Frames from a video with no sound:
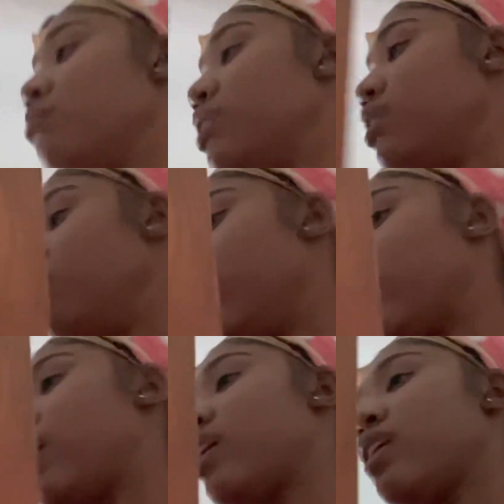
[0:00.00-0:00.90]
in the
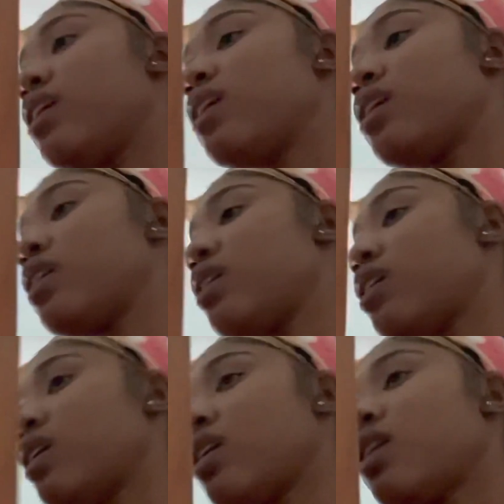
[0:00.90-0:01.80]
bed.
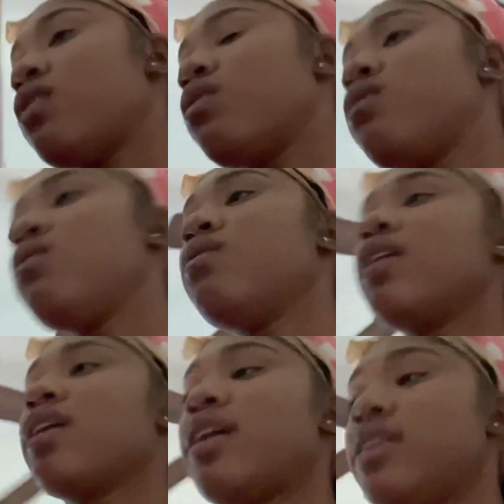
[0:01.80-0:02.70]
Oh, I
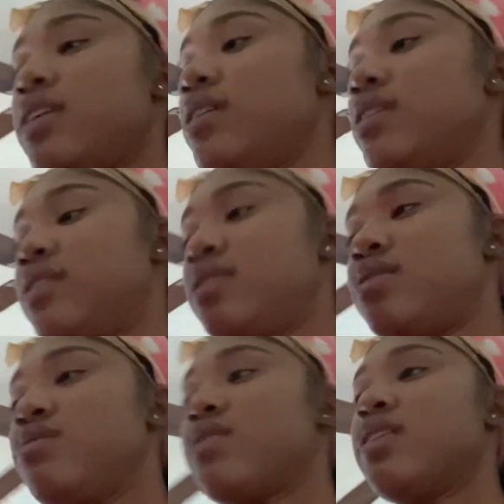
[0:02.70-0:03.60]
got these.
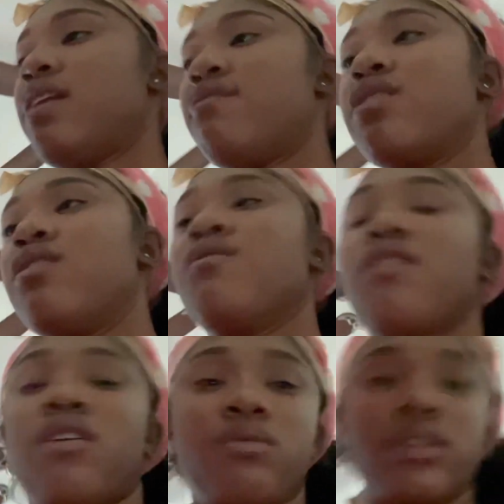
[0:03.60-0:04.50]
You can never go
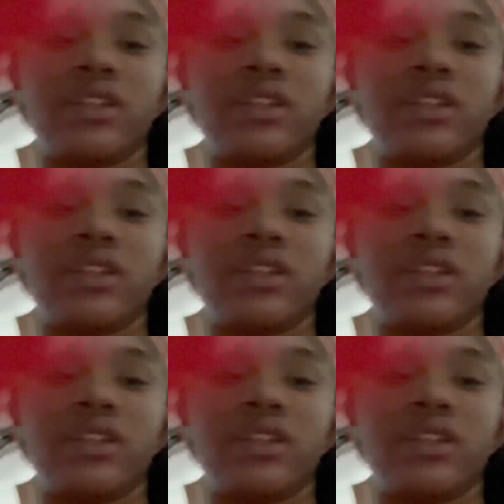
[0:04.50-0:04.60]
wrong with